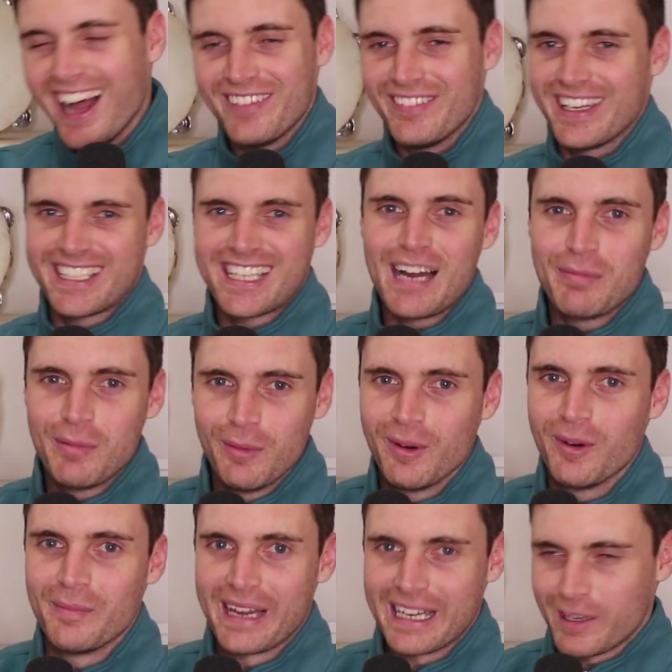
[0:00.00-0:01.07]
I made a couple
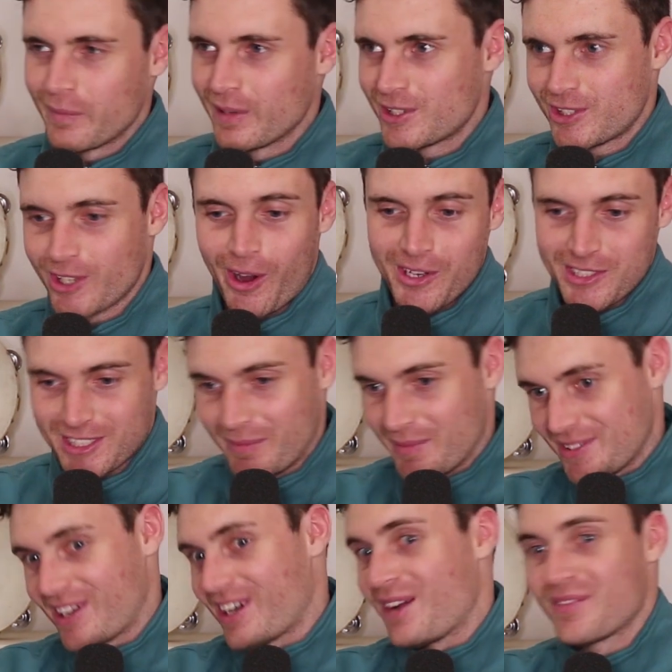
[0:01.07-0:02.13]
more Make-A-Wish jokes and then
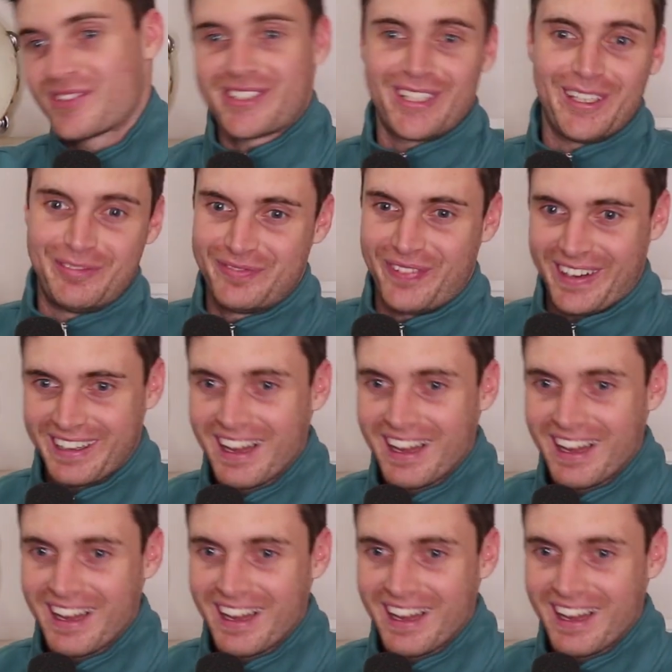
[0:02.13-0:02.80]
was like, I'm just going to...